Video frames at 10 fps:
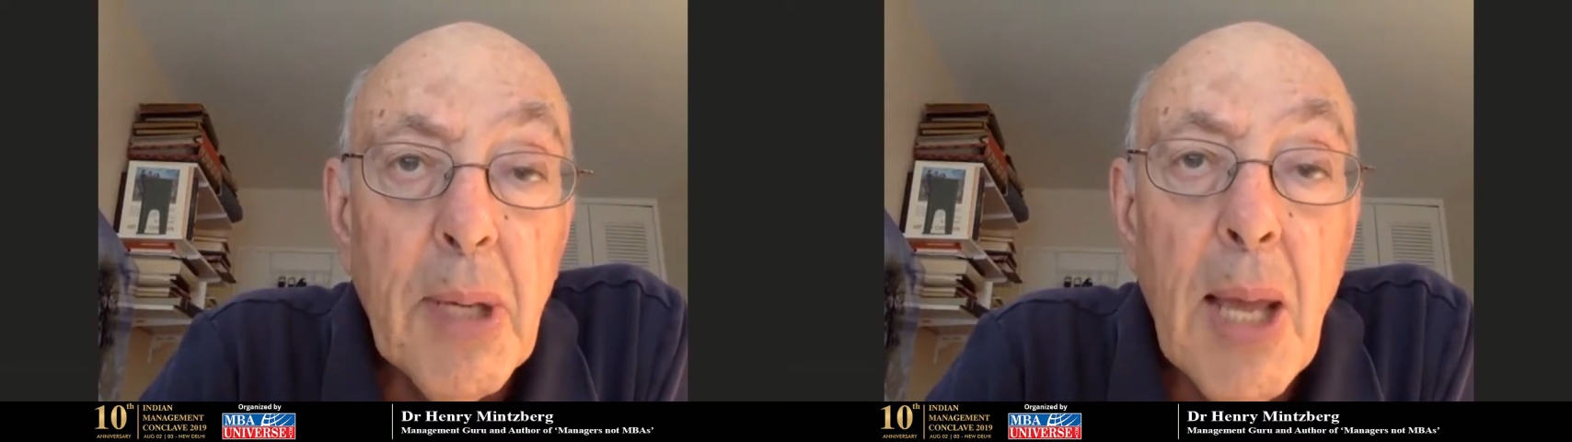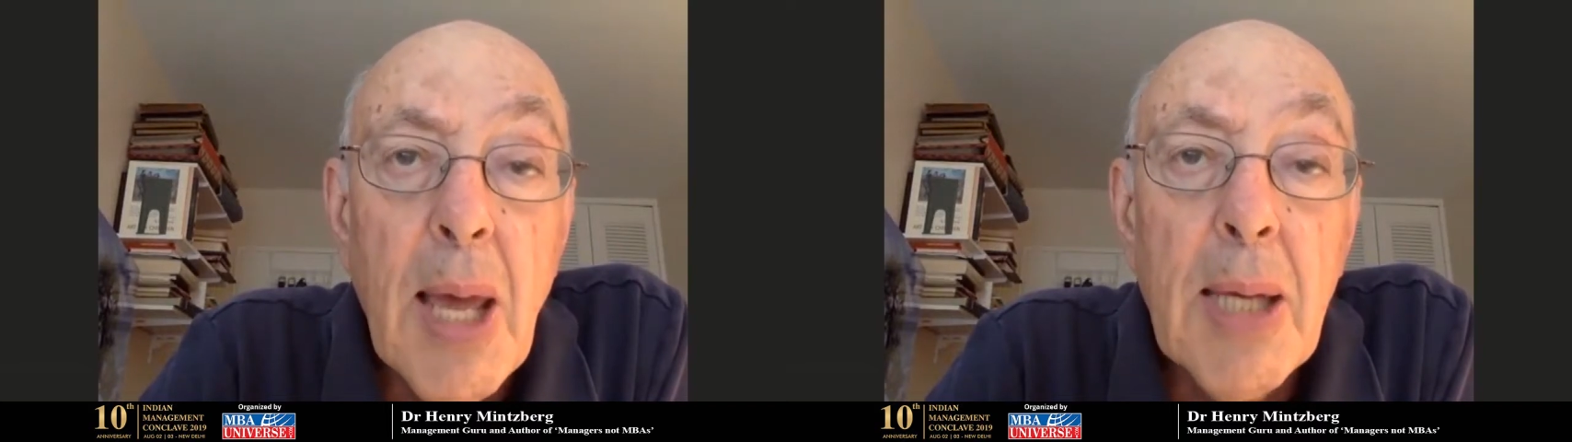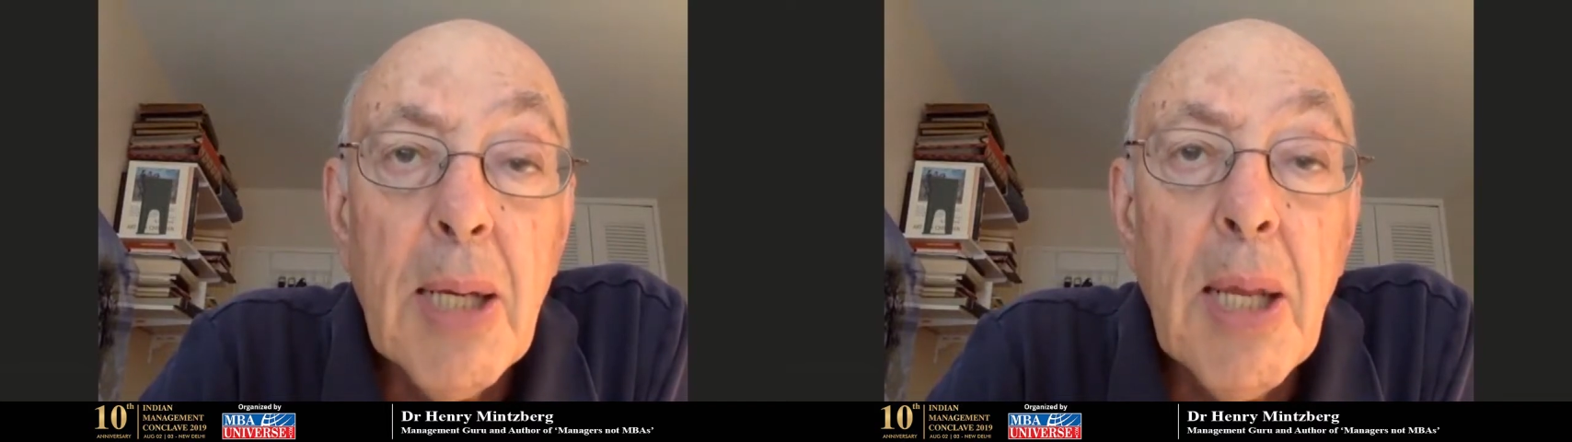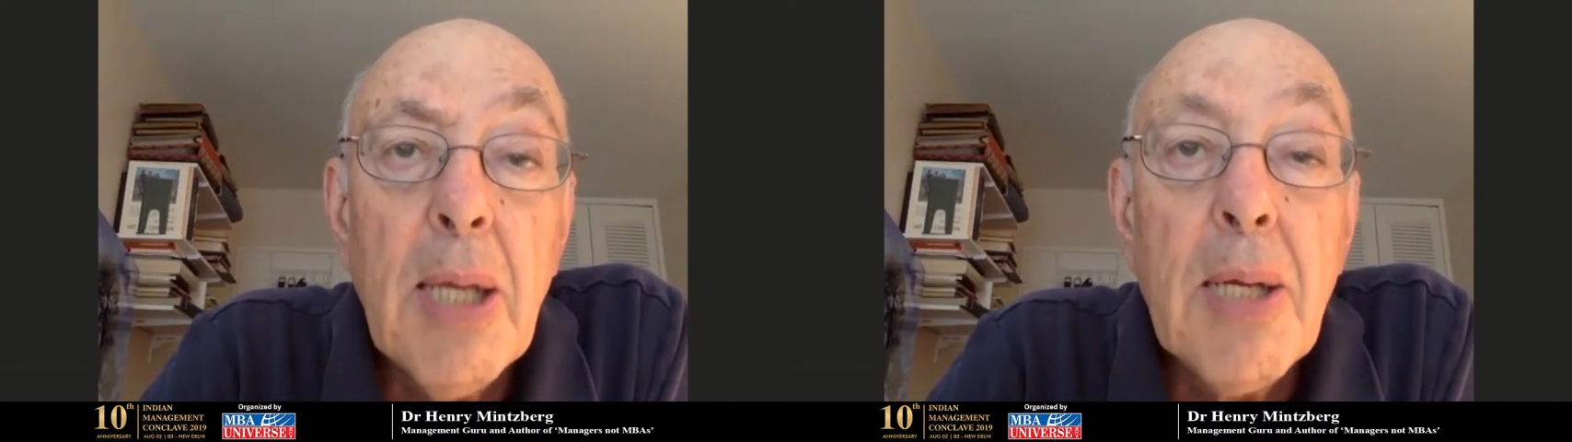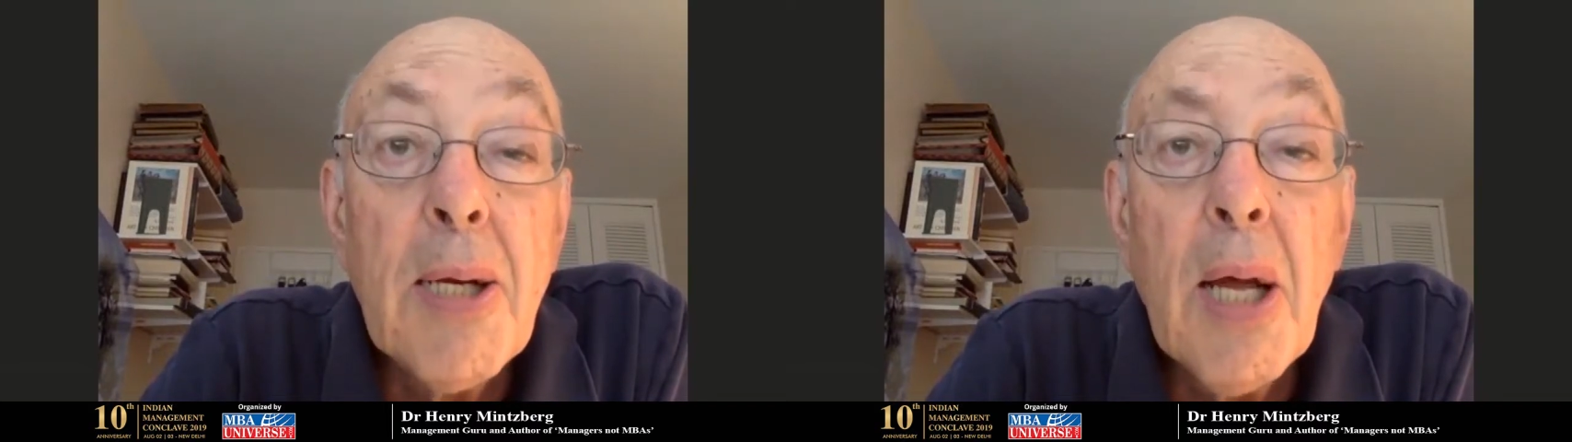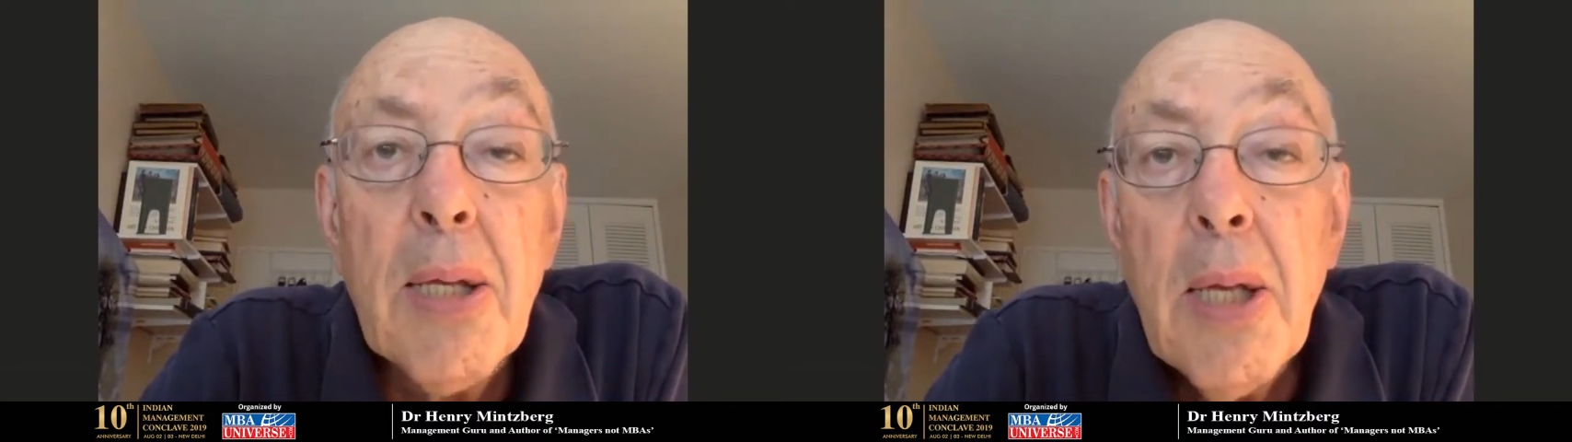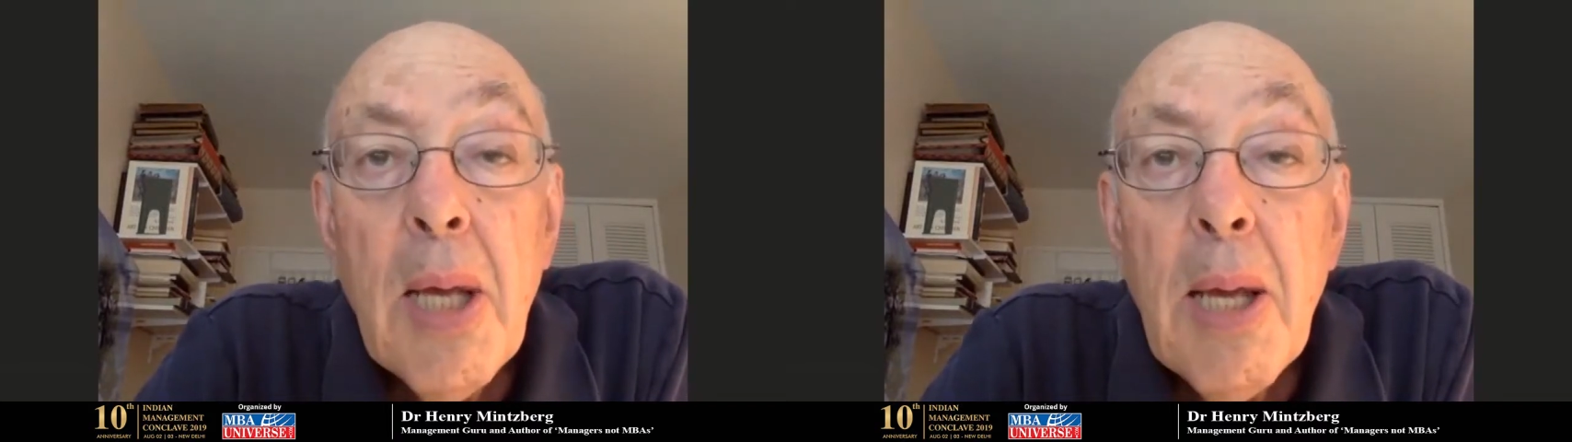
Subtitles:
in it, I